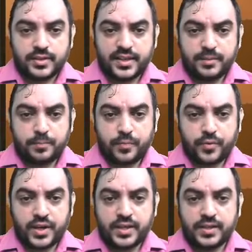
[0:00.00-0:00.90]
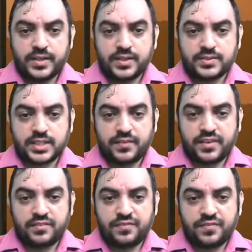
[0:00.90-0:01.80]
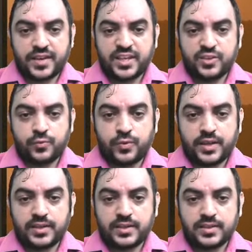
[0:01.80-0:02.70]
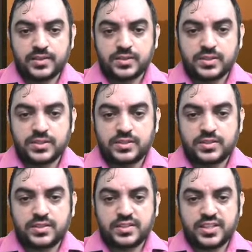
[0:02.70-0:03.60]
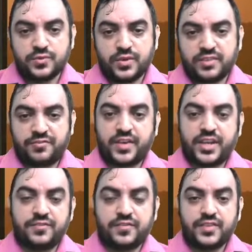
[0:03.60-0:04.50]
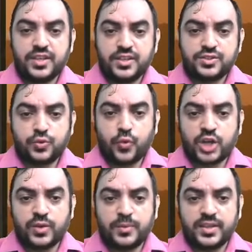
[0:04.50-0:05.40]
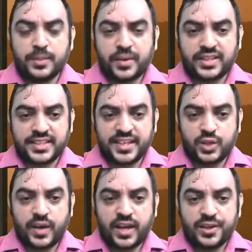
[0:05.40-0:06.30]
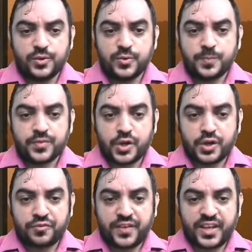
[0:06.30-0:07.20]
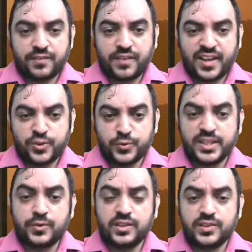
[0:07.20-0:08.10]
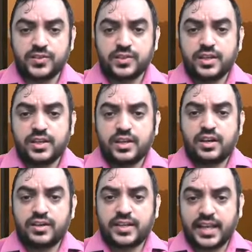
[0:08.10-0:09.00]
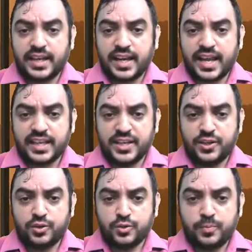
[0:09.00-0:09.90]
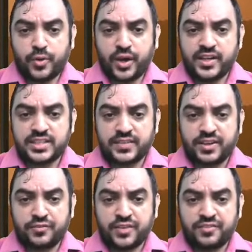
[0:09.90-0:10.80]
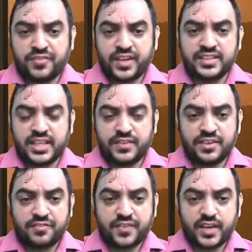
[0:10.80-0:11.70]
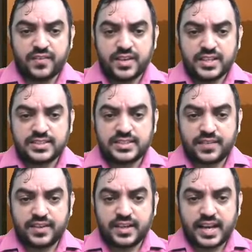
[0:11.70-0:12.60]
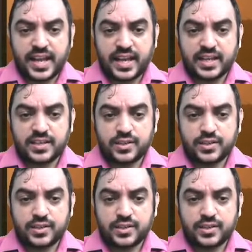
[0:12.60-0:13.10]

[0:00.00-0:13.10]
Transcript: right? 0.751315. So what will be the present value or fair value equals uh, 10 lakh into 0.715315, 7 lakh